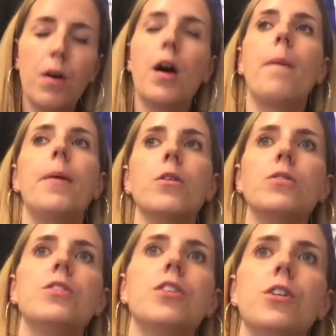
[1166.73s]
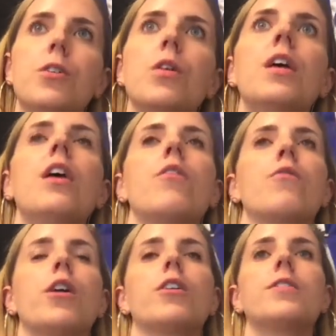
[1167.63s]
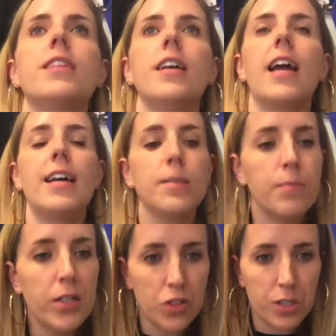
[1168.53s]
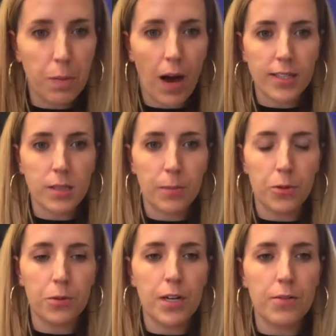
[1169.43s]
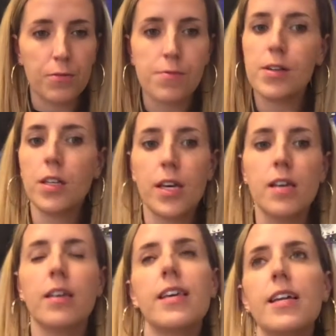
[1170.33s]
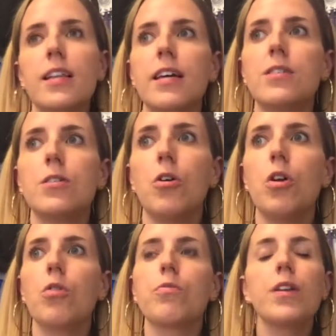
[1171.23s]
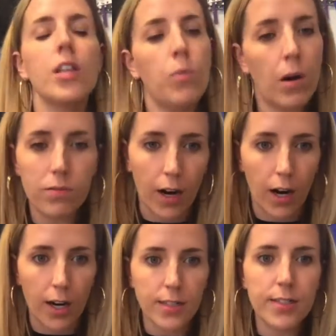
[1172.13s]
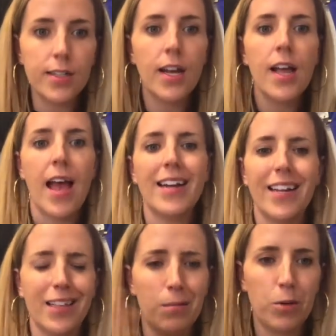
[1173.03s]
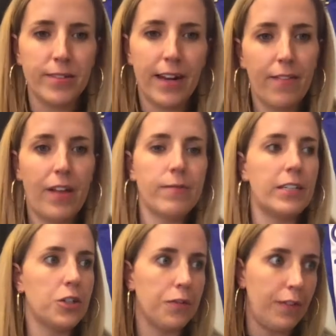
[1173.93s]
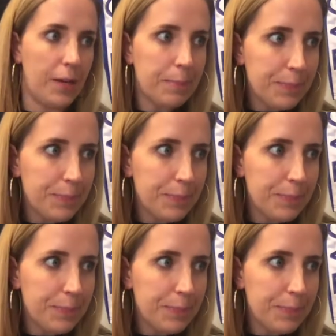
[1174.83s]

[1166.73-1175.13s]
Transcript: opposed to rehearsing as much as possible and really getting that solo really well rehearsed and getting the most out of that rental fee.